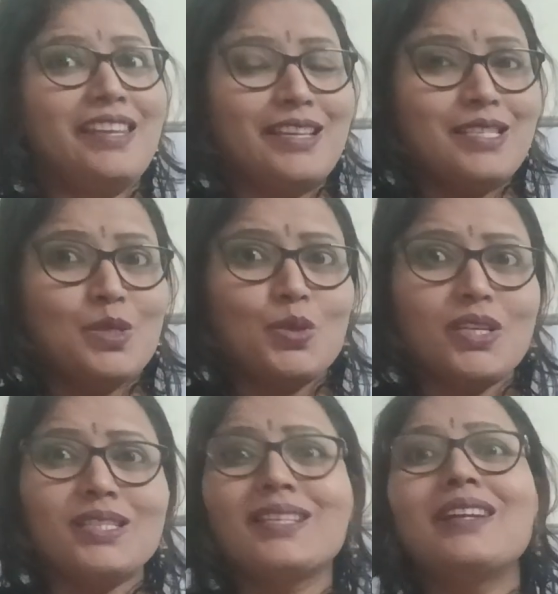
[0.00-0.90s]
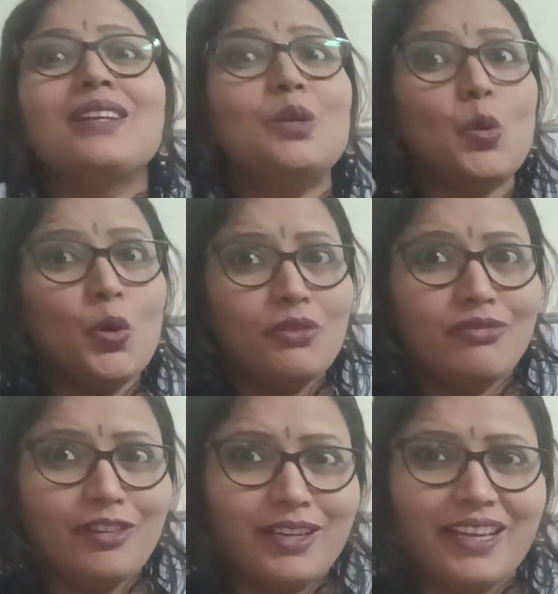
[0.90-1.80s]
Dear students, don't
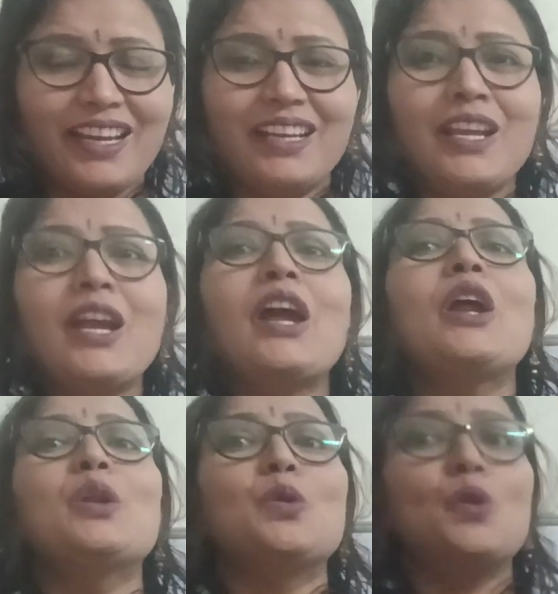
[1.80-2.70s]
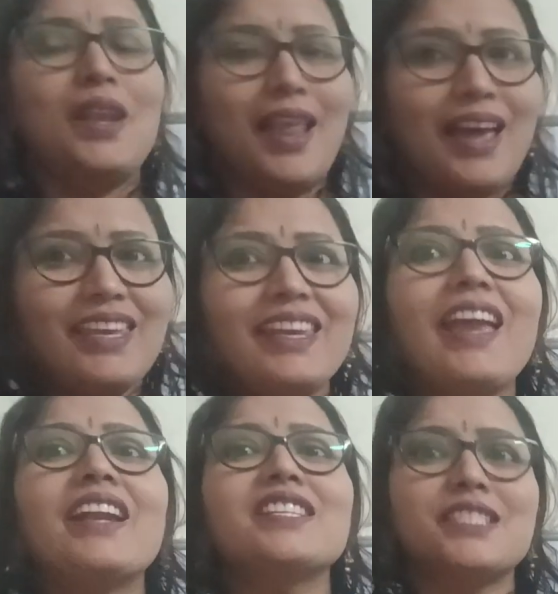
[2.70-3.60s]
forget to like
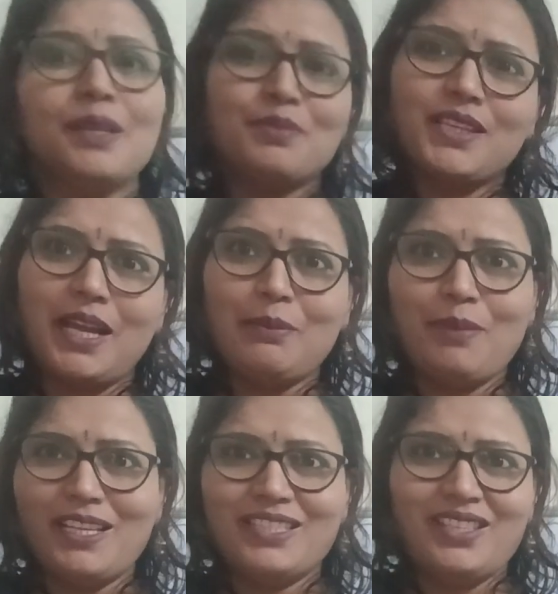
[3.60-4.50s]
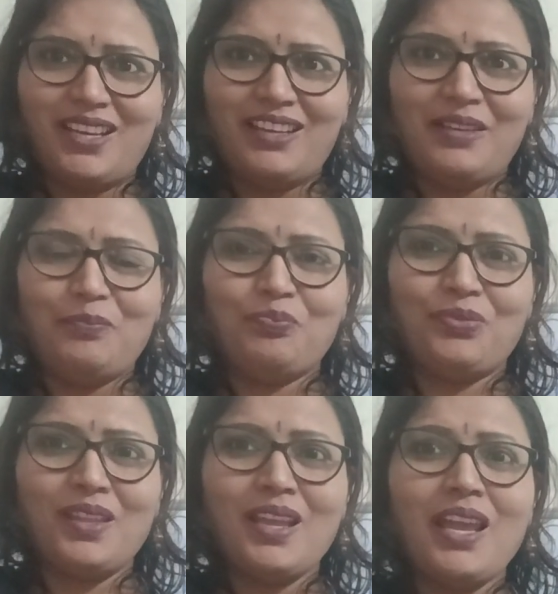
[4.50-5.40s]
and subscribe my channel.
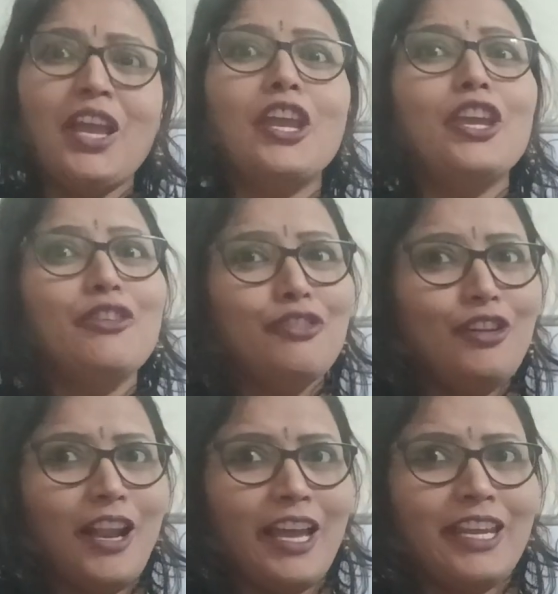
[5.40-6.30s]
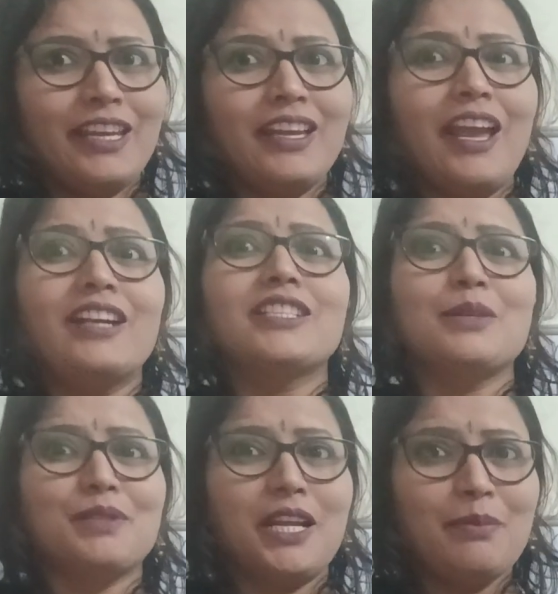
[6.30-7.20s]
If you like and
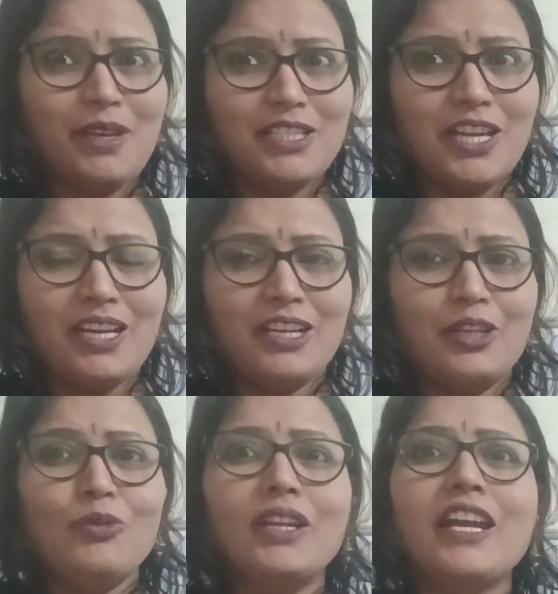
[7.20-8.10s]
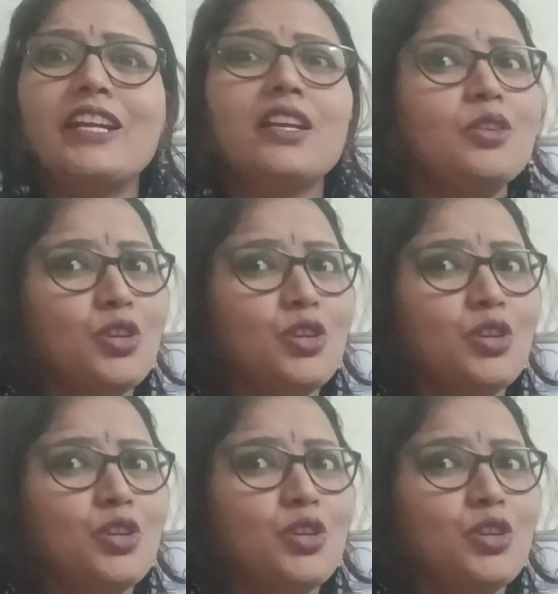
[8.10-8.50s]
subscribe my channel, you will get the